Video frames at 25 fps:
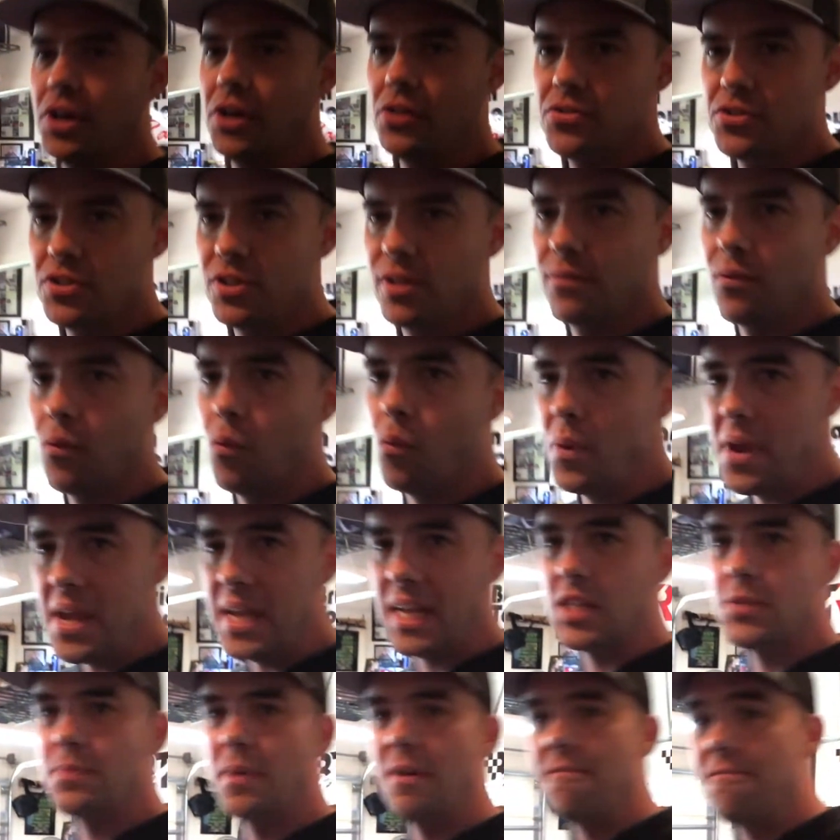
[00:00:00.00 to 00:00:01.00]
coaster of a week.
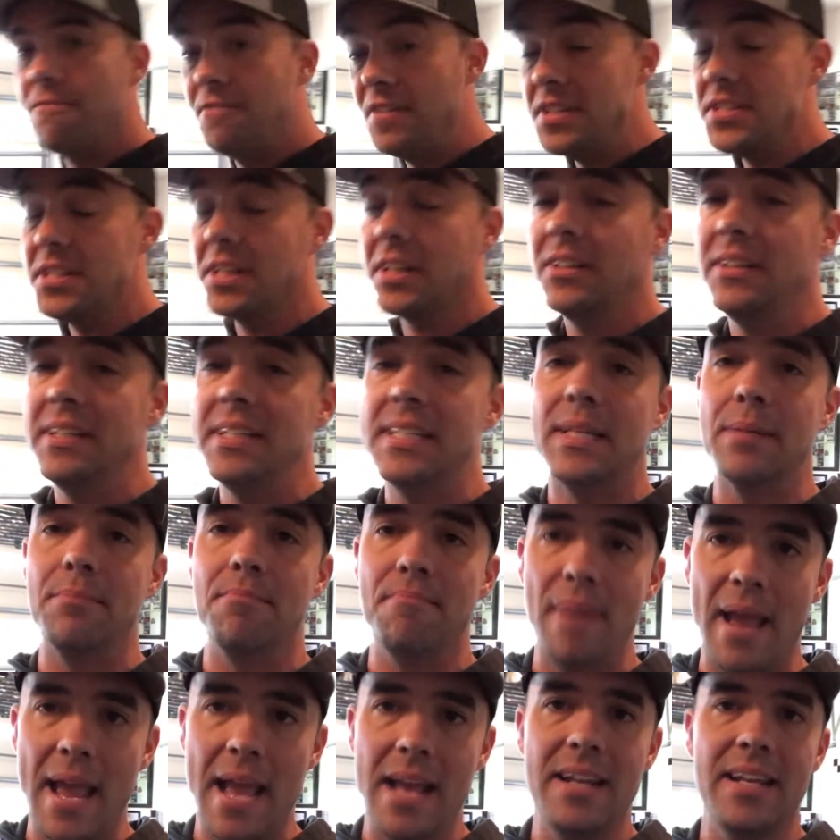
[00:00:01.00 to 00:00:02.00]
It's been physically
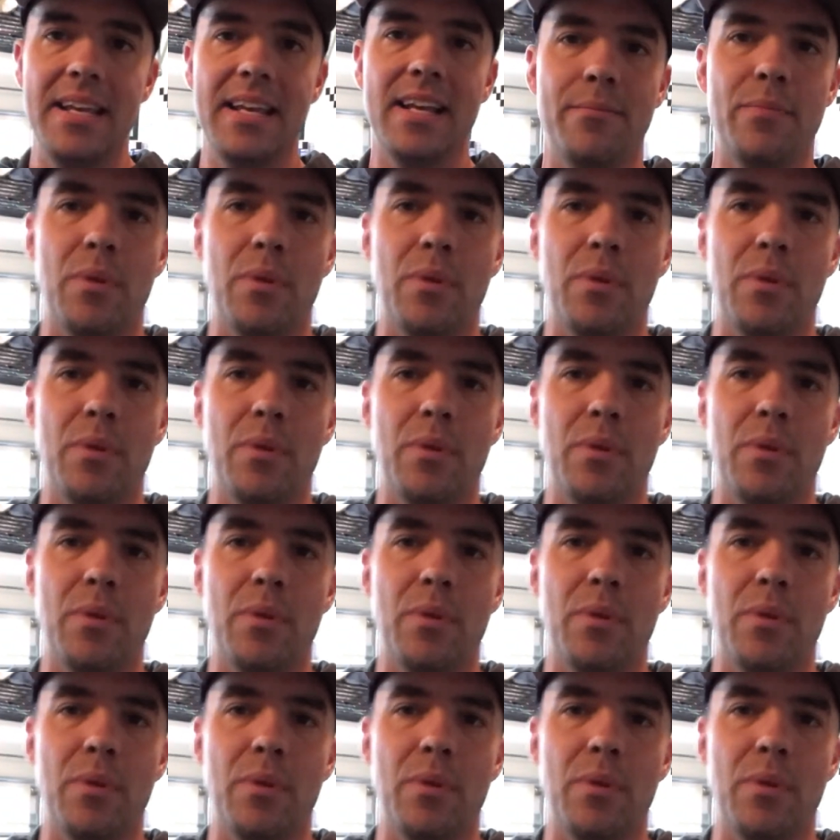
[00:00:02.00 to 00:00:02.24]
demanding.